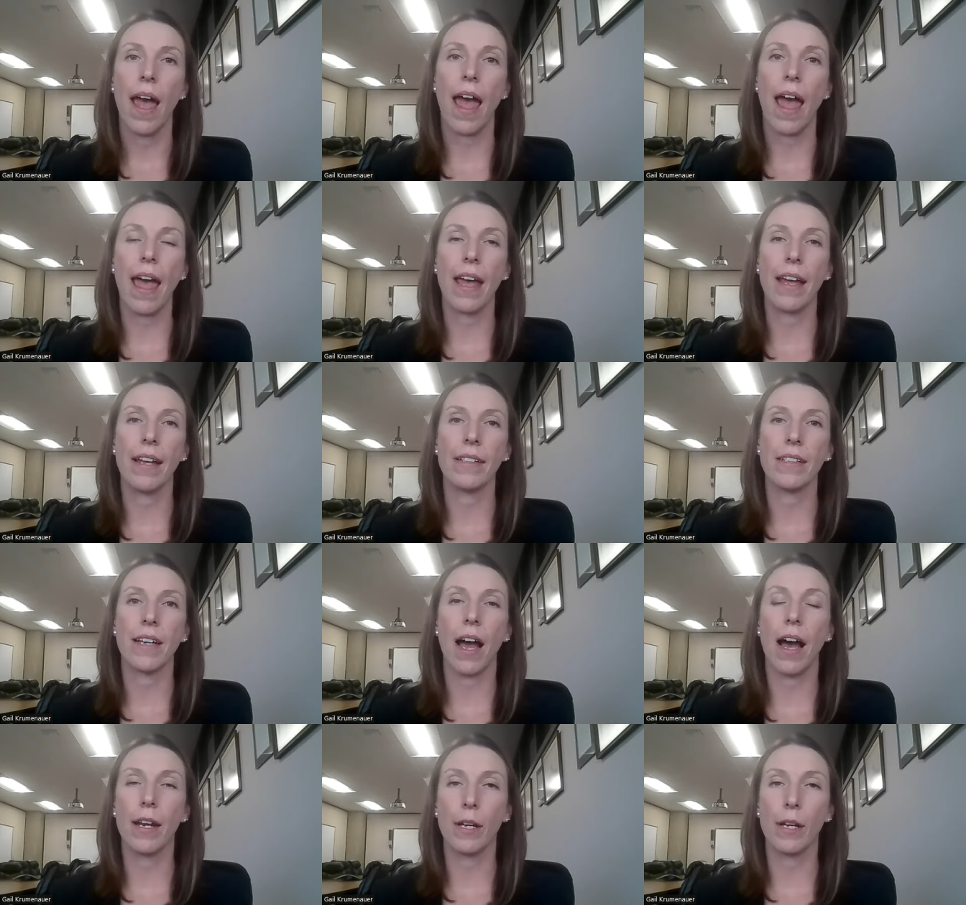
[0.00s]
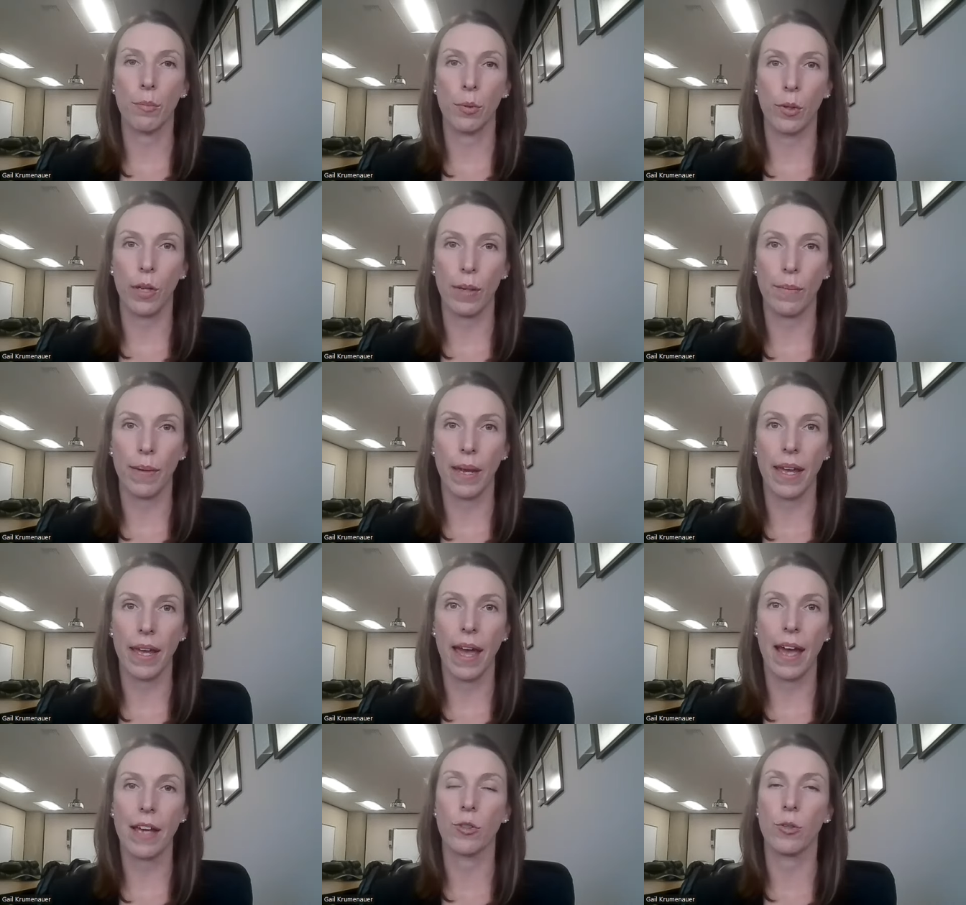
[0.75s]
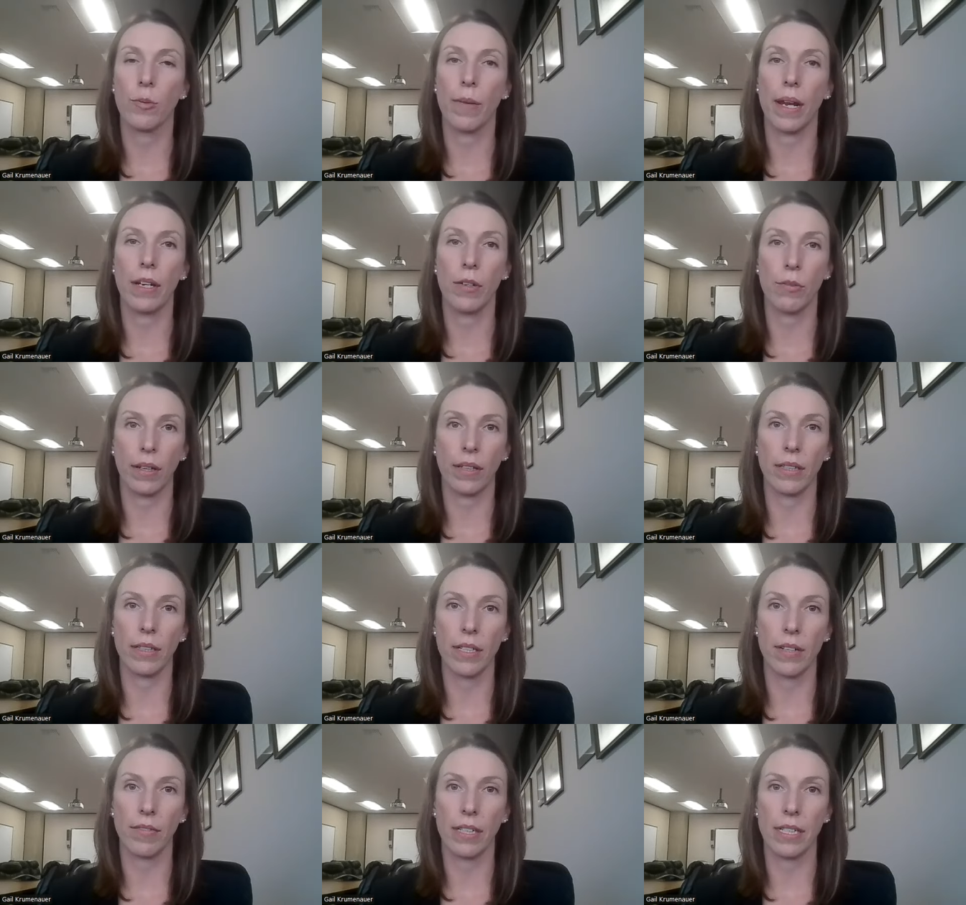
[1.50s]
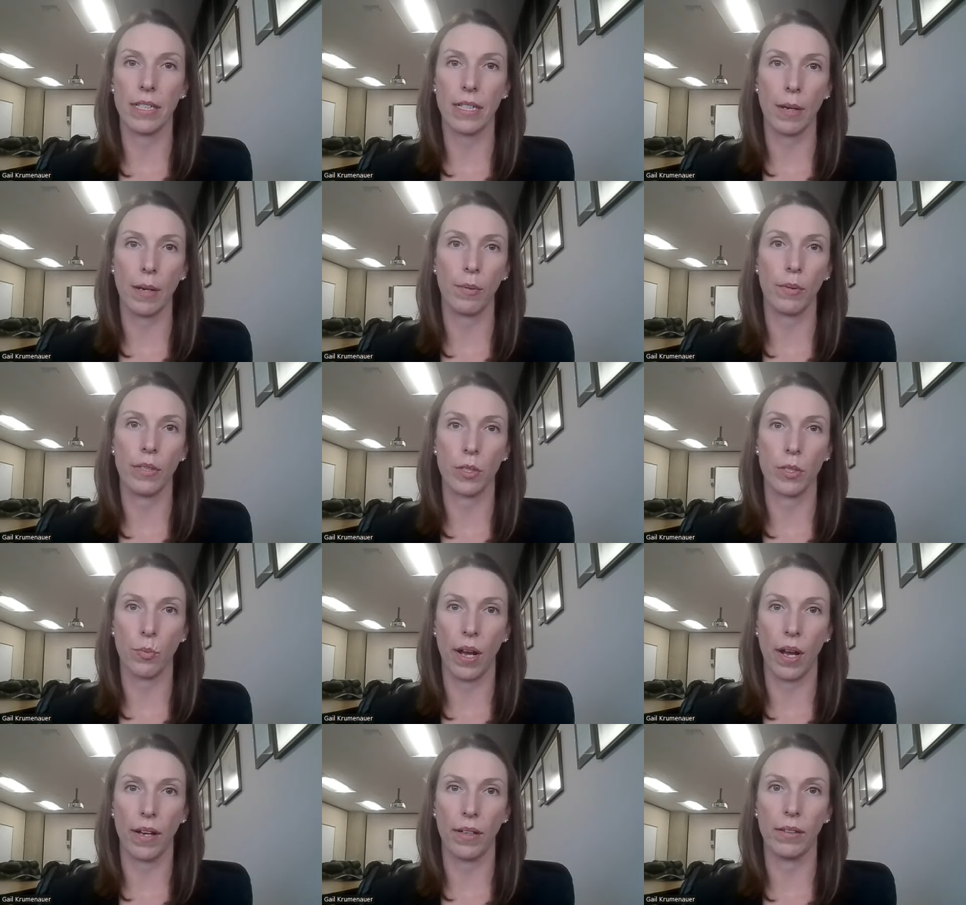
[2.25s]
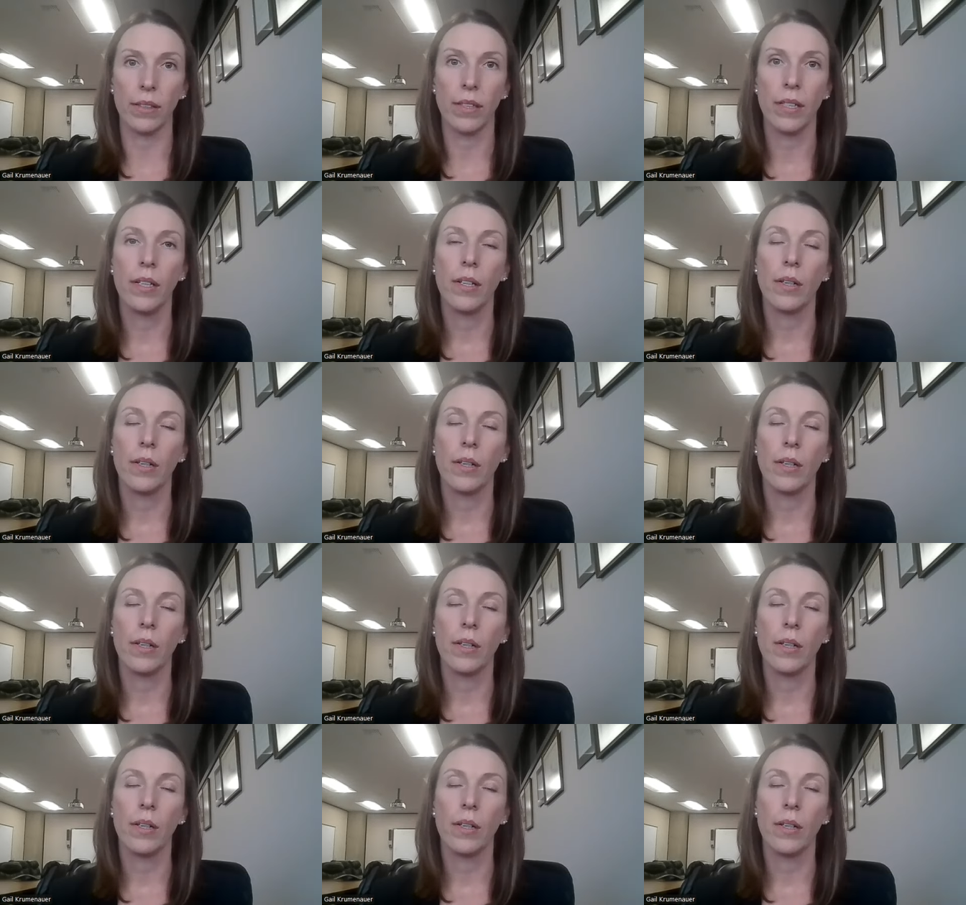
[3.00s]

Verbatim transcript: And unemployment has remained relatively stable as well.